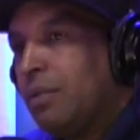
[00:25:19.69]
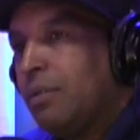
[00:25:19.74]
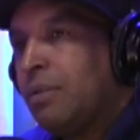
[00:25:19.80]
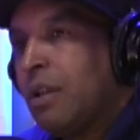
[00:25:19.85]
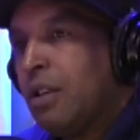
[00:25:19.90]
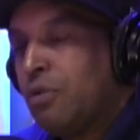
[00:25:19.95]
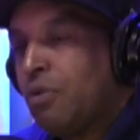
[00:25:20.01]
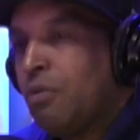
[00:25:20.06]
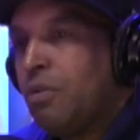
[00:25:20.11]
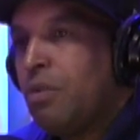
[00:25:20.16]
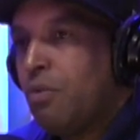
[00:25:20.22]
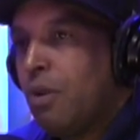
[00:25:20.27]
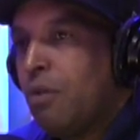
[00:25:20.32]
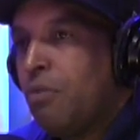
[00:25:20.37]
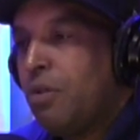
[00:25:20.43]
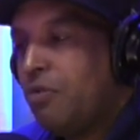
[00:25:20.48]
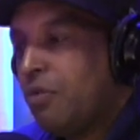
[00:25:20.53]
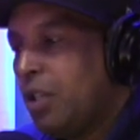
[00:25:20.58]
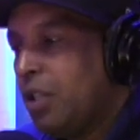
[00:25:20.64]
That's what yeah. we
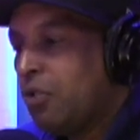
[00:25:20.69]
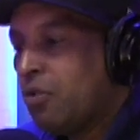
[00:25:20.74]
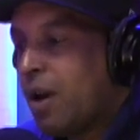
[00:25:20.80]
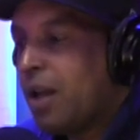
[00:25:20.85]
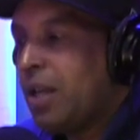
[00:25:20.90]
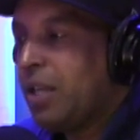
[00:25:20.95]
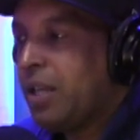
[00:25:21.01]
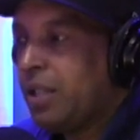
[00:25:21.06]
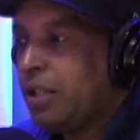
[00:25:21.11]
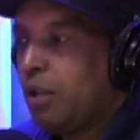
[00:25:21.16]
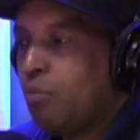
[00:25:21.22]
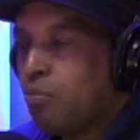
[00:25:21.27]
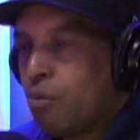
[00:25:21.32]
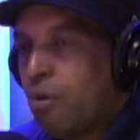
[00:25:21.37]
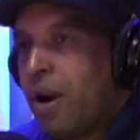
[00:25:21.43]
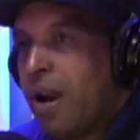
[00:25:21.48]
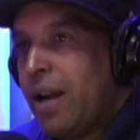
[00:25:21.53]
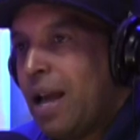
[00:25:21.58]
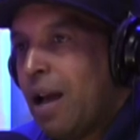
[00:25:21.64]
want. We're really trying to get the
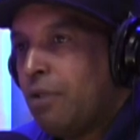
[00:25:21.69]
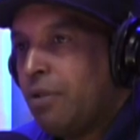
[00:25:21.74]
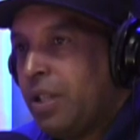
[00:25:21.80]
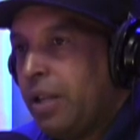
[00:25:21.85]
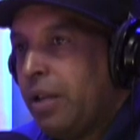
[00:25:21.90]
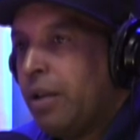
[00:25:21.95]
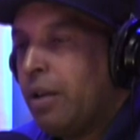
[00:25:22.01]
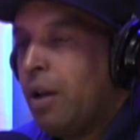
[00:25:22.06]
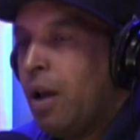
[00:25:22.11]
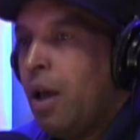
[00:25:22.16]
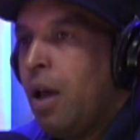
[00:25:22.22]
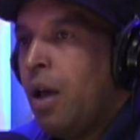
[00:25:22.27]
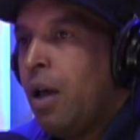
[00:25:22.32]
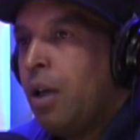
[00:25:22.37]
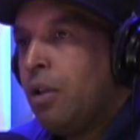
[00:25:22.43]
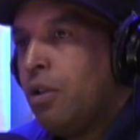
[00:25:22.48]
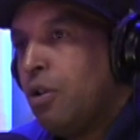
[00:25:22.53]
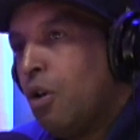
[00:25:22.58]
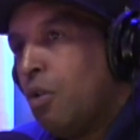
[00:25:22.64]
brand out there.
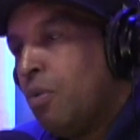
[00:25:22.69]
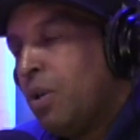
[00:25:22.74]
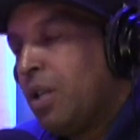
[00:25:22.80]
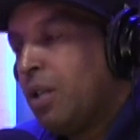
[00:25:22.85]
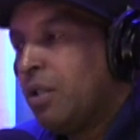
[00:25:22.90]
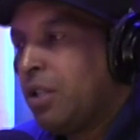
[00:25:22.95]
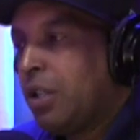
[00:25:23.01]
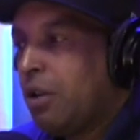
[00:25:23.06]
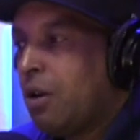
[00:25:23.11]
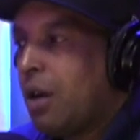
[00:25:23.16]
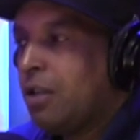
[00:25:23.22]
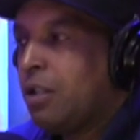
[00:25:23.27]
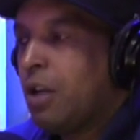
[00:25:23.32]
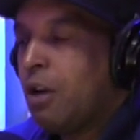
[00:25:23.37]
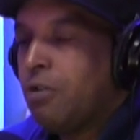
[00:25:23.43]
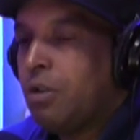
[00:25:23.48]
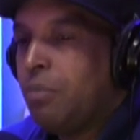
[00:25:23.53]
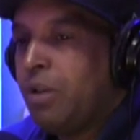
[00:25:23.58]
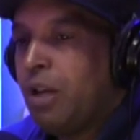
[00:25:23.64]
You know, we consider
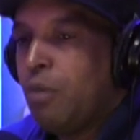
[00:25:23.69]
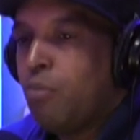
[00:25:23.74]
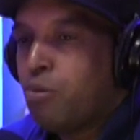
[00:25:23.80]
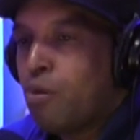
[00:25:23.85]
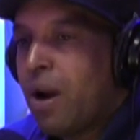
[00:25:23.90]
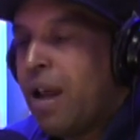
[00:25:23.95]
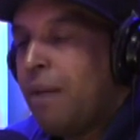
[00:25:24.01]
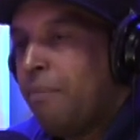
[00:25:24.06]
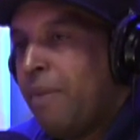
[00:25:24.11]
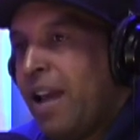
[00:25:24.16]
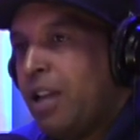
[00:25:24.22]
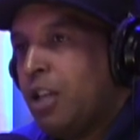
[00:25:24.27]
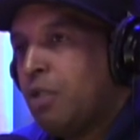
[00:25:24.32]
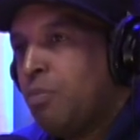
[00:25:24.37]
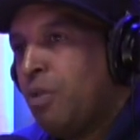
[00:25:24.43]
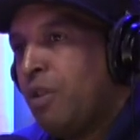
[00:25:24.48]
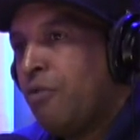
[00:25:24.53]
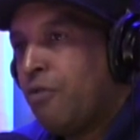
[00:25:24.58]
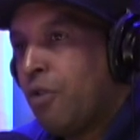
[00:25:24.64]
ourselves to be a brand
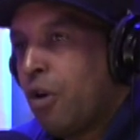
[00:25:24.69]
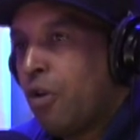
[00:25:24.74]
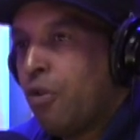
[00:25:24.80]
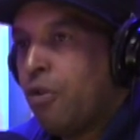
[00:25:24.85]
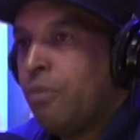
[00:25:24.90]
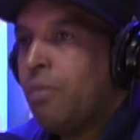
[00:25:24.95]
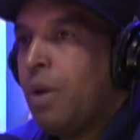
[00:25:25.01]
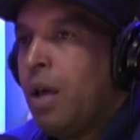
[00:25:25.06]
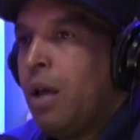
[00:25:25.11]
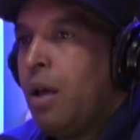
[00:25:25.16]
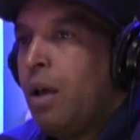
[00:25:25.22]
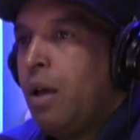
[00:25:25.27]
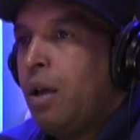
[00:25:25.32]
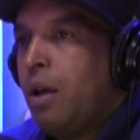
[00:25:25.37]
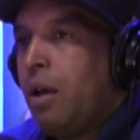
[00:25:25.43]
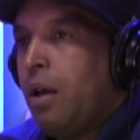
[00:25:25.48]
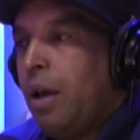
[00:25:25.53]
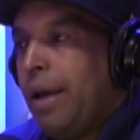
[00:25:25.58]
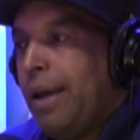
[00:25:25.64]
management firm,
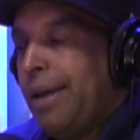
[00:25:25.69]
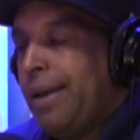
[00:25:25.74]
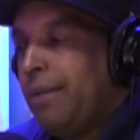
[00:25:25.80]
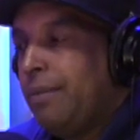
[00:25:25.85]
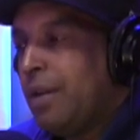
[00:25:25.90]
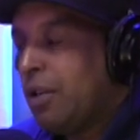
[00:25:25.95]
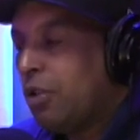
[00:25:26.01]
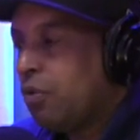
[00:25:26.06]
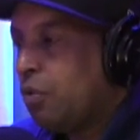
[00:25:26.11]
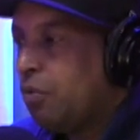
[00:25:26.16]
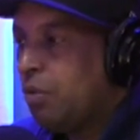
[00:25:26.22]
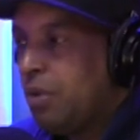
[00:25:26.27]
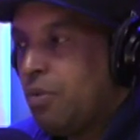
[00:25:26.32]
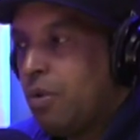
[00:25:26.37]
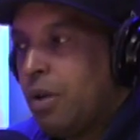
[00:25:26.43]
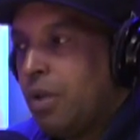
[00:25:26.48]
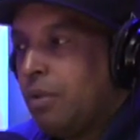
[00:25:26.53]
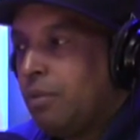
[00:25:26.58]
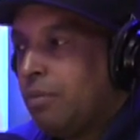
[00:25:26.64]
and that's what we
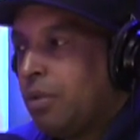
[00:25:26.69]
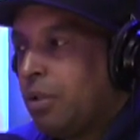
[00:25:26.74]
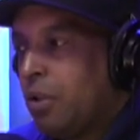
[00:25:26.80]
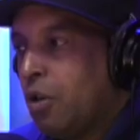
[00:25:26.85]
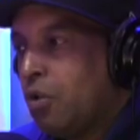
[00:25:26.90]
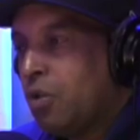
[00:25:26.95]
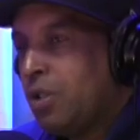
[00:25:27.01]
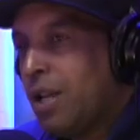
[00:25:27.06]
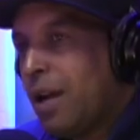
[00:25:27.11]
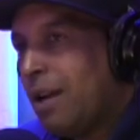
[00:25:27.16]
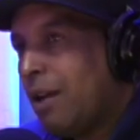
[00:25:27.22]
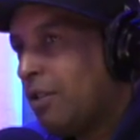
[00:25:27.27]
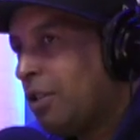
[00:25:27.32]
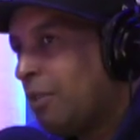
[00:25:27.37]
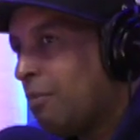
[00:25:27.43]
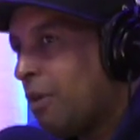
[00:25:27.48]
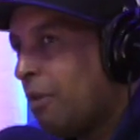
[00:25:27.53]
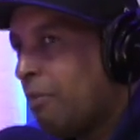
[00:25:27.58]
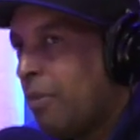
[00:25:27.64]
want. So shout out
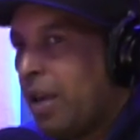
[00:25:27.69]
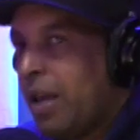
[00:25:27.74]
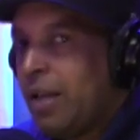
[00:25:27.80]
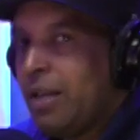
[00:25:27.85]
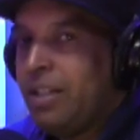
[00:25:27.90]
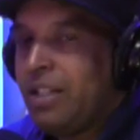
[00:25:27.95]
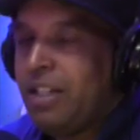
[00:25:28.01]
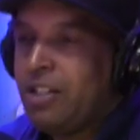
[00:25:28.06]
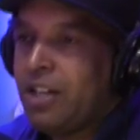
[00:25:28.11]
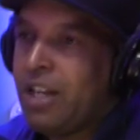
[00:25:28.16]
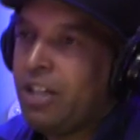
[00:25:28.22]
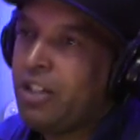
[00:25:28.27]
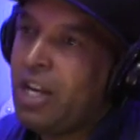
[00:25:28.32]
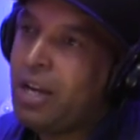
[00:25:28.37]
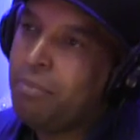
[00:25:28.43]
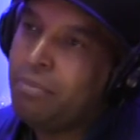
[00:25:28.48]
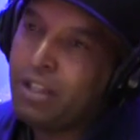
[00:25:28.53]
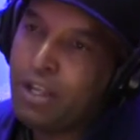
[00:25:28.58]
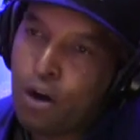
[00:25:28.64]
to my man DJ
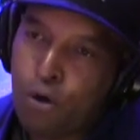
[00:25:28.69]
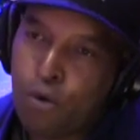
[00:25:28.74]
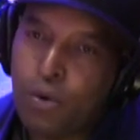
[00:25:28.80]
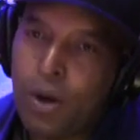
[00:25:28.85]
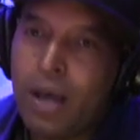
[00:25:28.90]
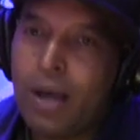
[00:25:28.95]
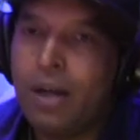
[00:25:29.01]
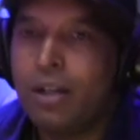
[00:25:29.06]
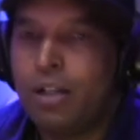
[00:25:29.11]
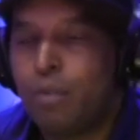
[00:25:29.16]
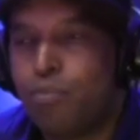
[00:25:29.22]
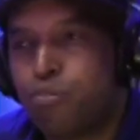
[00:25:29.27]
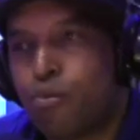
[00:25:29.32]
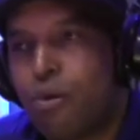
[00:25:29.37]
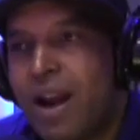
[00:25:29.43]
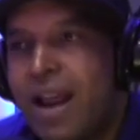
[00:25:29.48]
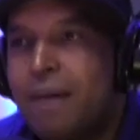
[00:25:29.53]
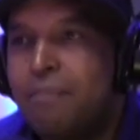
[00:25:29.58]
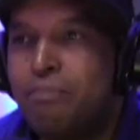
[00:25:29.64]
Jamie O, the
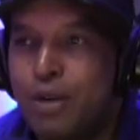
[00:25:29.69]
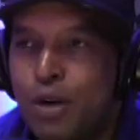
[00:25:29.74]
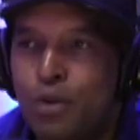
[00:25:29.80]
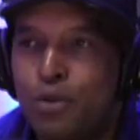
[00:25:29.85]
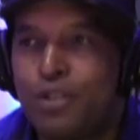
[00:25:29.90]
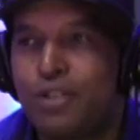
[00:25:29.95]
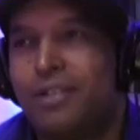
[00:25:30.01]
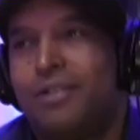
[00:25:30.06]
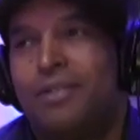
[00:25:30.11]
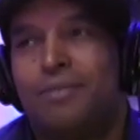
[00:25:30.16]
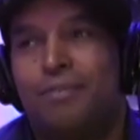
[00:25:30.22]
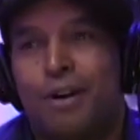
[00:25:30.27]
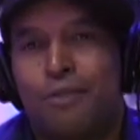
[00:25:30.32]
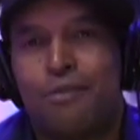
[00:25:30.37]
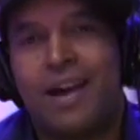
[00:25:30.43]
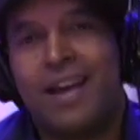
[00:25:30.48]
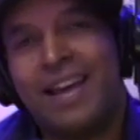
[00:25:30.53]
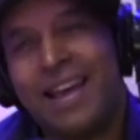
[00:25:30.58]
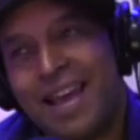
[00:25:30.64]
brand builder, my
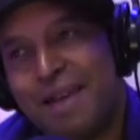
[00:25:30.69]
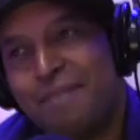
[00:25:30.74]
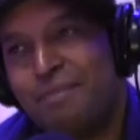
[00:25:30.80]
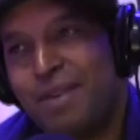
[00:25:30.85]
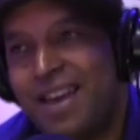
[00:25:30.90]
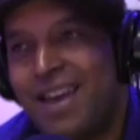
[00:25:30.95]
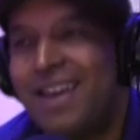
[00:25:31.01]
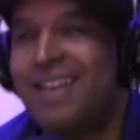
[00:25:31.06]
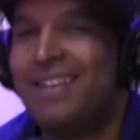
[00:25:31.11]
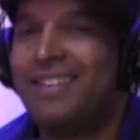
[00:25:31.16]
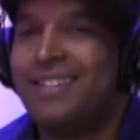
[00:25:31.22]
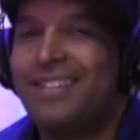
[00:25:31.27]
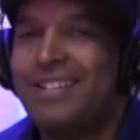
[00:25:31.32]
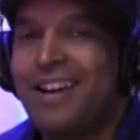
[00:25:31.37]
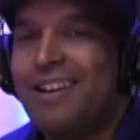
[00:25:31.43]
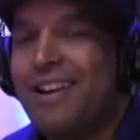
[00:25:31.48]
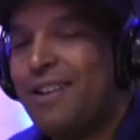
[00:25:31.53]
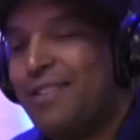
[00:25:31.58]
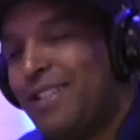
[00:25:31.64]
right hand man.
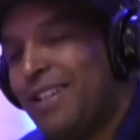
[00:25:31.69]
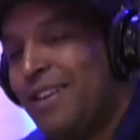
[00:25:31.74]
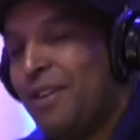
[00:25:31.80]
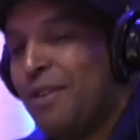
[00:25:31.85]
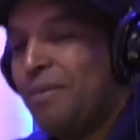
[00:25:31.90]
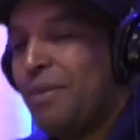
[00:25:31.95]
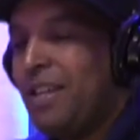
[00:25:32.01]
Shout out to him.